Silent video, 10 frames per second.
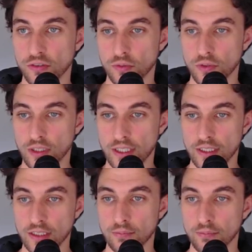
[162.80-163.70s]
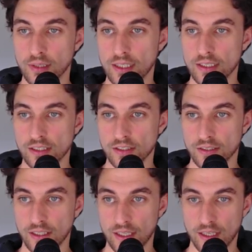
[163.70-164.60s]
it all again. Plus,
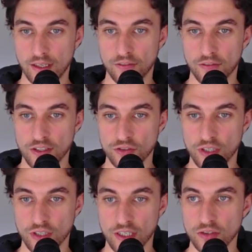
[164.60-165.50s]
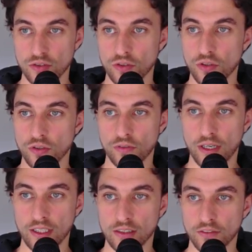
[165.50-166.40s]
add Facetracker, insert, right
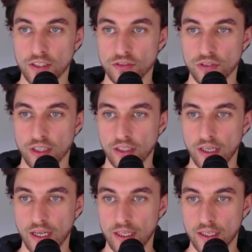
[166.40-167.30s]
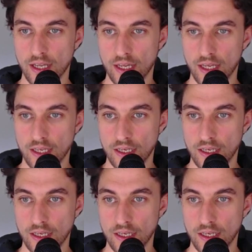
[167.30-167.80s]
click the Facetracker, add a